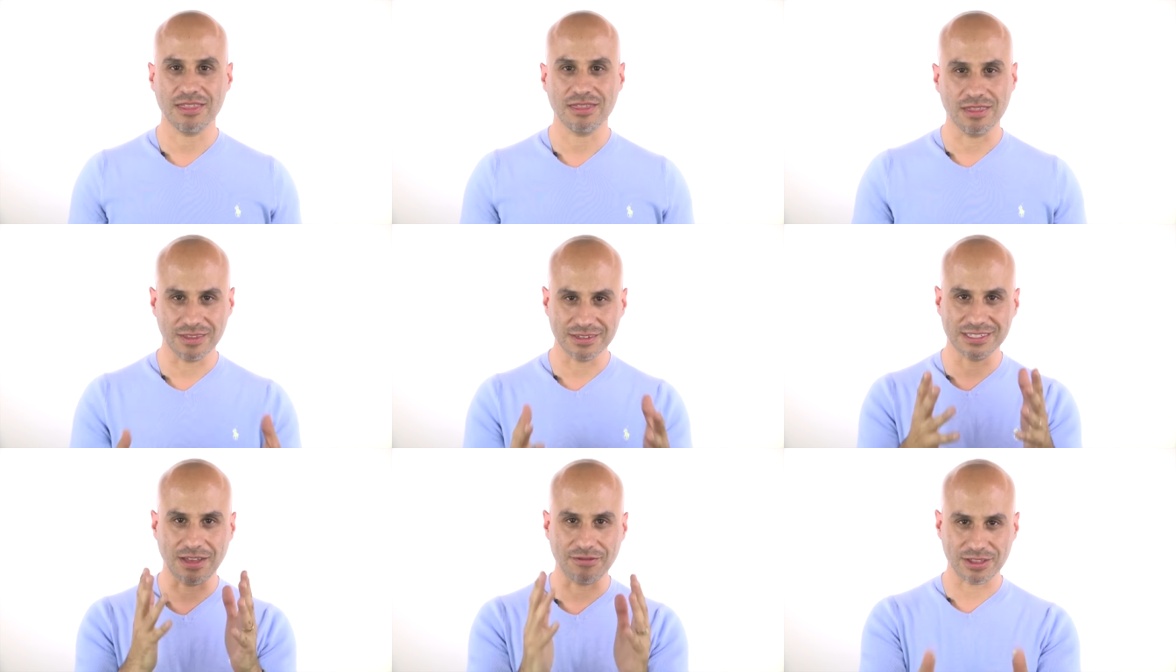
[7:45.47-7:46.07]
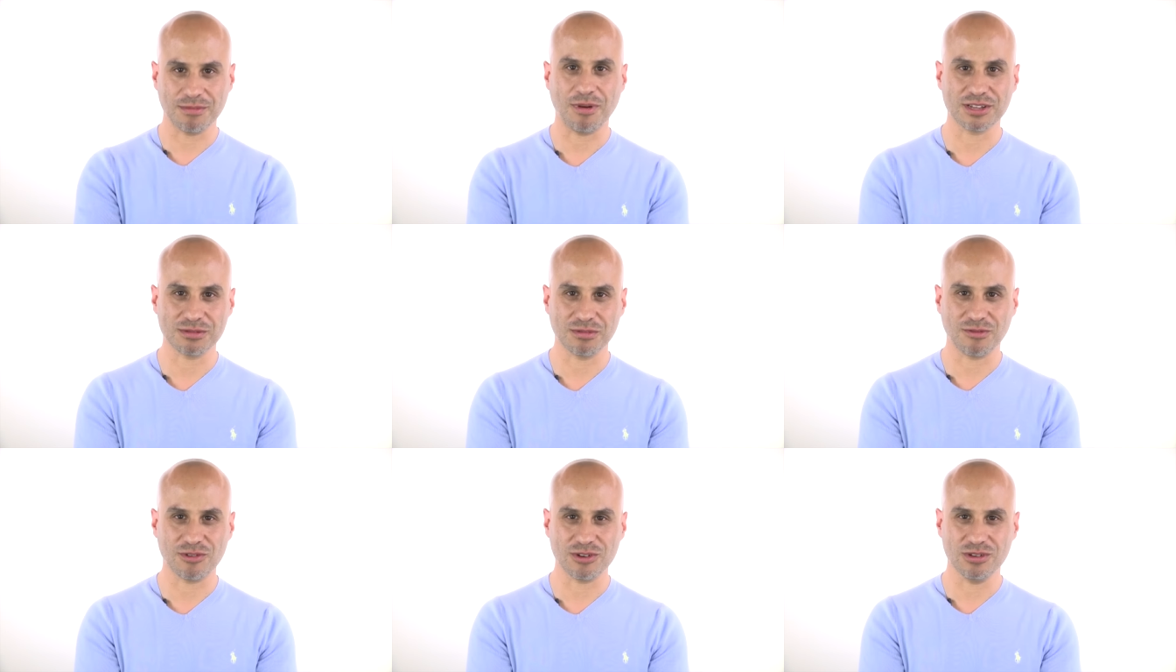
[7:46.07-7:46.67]
And then this is definitely
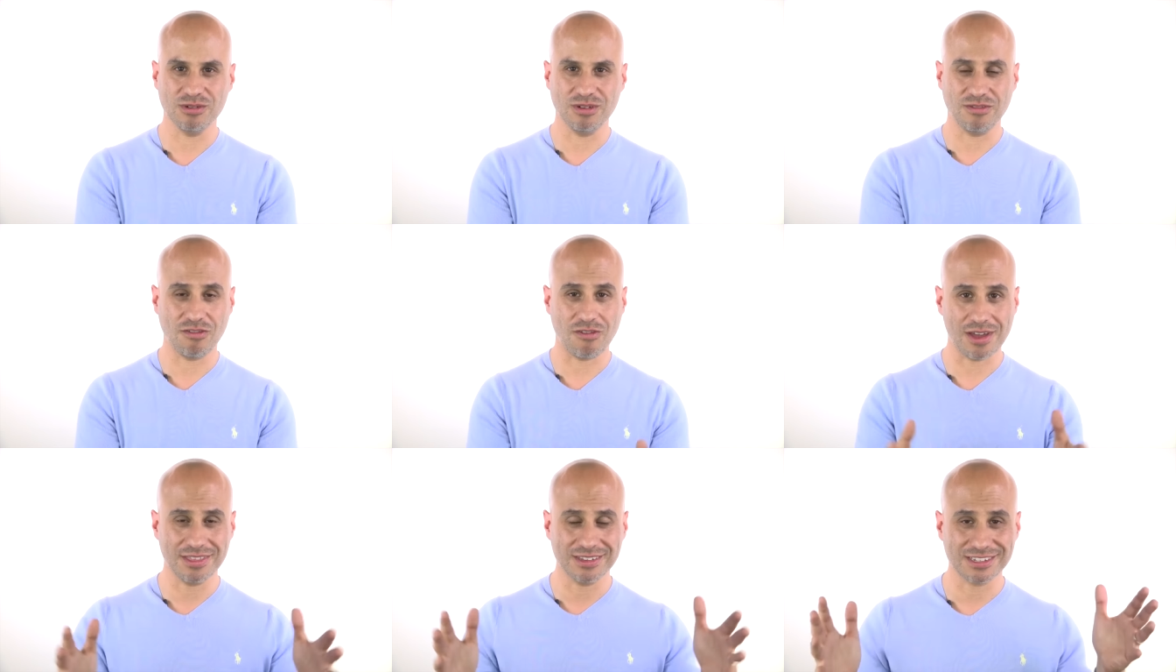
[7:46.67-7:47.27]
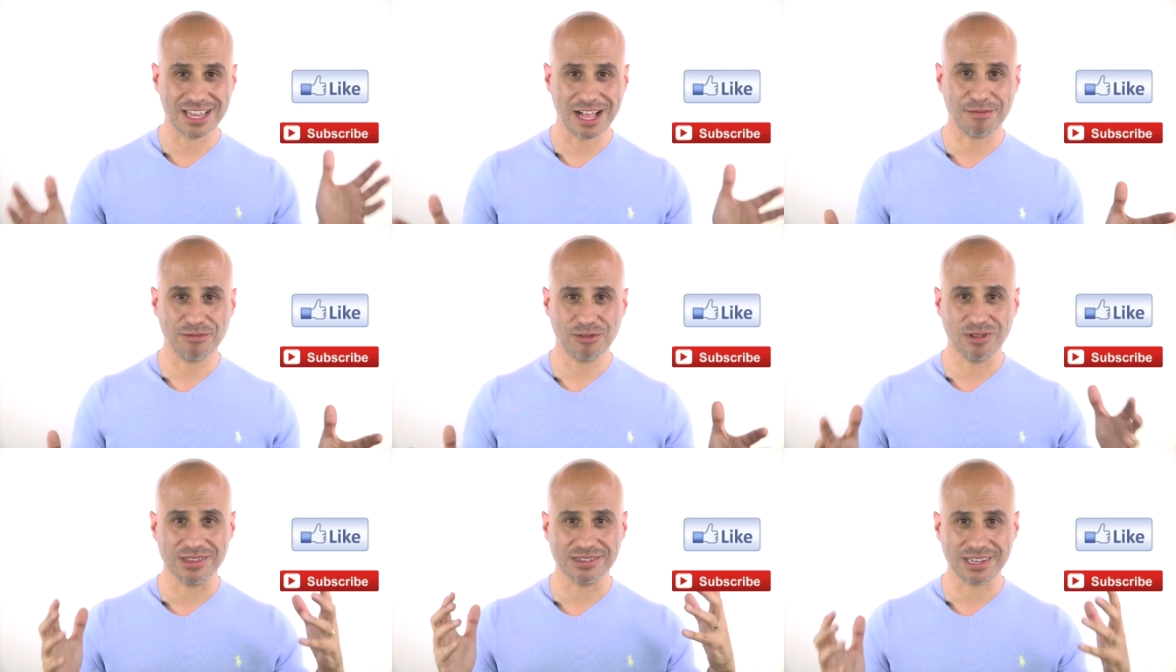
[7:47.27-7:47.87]
possible for you. If you find this
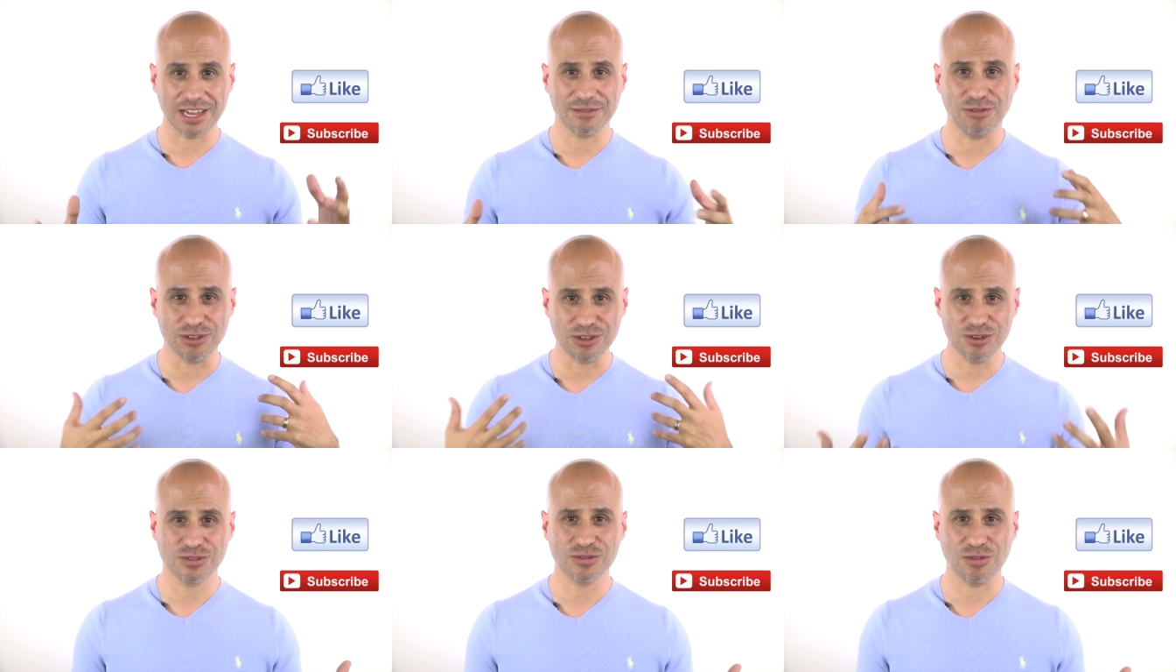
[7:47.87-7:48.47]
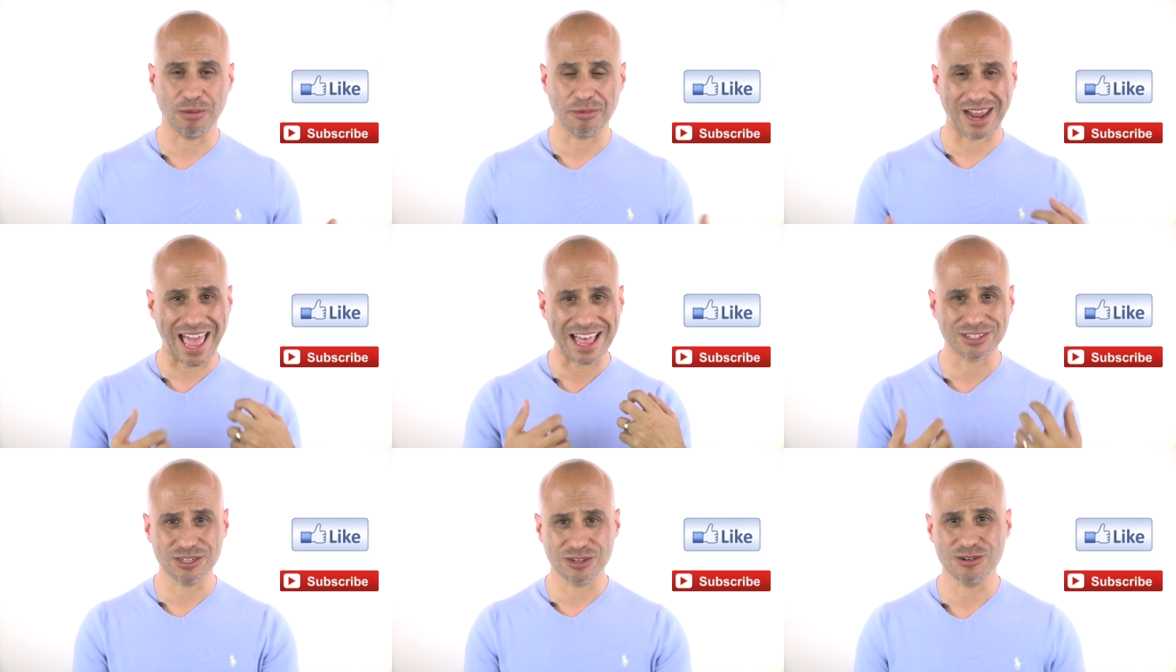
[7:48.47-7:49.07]
helpful, insightful, useful, I'm gonna
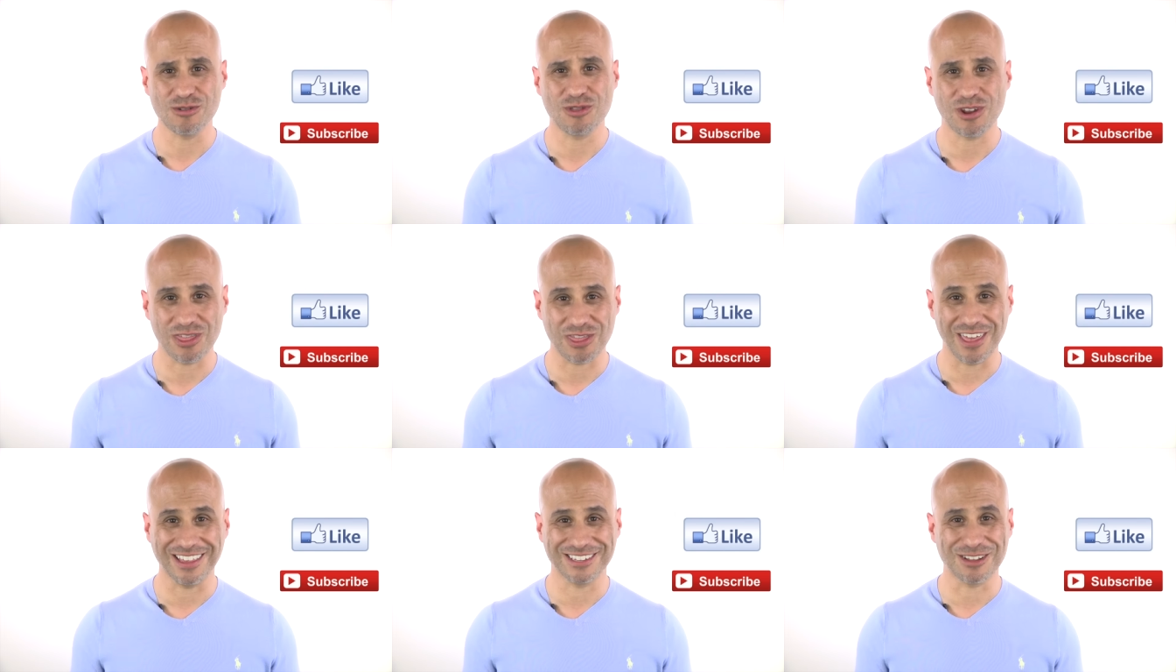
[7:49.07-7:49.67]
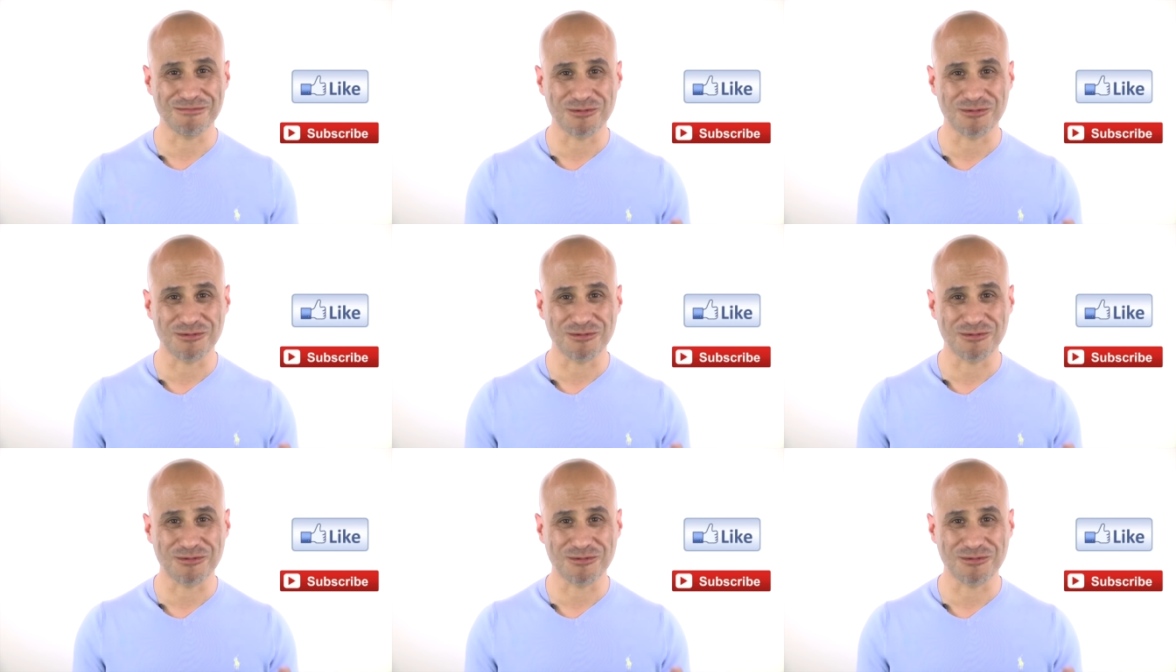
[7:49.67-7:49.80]
ask you to do three things.